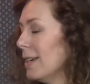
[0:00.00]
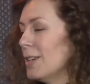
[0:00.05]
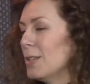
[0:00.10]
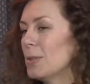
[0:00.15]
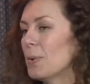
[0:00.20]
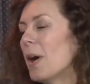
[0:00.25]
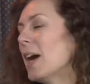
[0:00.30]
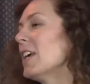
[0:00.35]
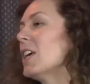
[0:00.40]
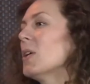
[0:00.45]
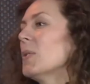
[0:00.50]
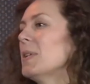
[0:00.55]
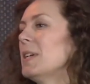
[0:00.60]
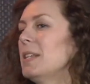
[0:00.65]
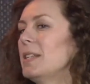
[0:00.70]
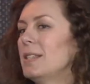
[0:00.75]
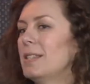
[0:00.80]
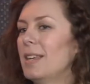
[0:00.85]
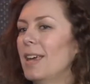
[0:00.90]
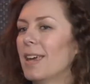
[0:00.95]
So I go in
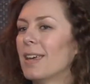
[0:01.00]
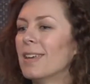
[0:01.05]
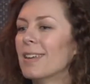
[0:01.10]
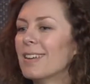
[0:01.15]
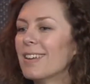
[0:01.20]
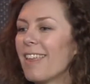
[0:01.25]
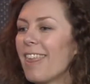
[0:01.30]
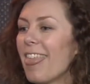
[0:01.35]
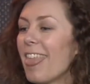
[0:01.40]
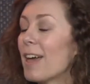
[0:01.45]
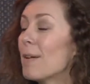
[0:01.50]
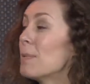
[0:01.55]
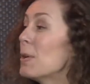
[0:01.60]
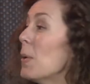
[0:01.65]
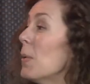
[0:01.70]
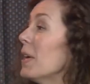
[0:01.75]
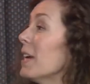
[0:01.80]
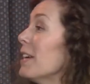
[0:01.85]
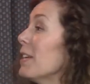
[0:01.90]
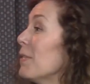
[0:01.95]
and say, I'm
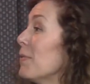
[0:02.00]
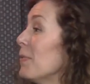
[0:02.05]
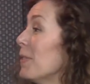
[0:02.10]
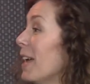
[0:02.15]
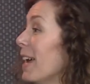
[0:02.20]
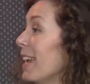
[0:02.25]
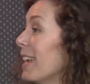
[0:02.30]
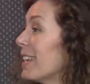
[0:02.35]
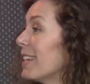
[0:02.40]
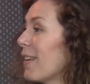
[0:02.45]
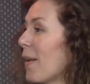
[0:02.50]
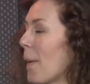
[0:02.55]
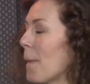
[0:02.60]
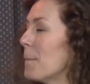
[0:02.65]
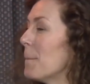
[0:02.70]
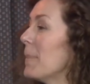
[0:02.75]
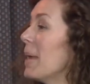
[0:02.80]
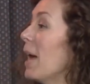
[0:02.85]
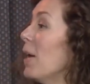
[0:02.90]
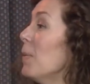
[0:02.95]
going on a flight,
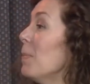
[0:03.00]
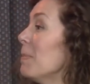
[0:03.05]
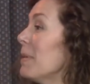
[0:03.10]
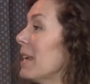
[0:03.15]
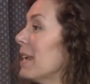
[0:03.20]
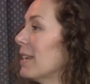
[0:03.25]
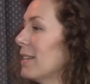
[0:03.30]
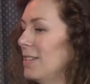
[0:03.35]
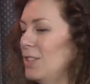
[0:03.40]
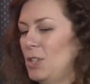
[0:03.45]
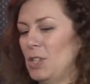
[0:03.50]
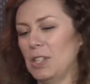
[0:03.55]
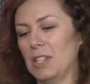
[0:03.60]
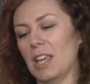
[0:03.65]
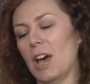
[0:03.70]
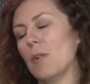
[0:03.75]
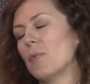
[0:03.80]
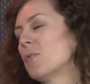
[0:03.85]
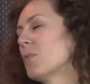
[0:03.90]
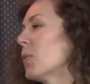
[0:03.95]
help me. She's
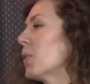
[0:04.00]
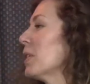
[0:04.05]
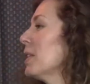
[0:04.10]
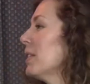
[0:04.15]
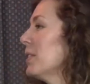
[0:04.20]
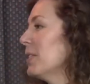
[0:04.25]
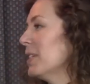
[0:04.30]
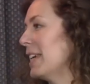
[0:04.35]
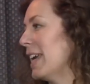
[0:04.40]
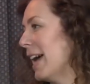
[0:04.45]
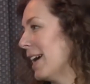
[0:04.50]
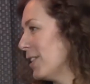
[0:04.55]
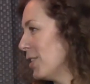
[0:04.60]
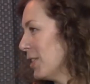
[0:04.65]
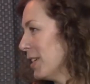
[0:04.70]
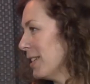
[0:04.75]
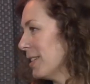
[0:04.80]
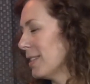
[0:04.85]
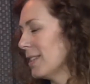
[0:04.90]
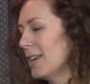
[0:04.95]
got 4 little
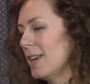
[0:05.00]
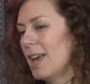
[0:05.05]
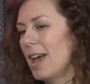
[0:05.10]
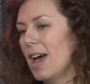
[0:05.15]
gadgets.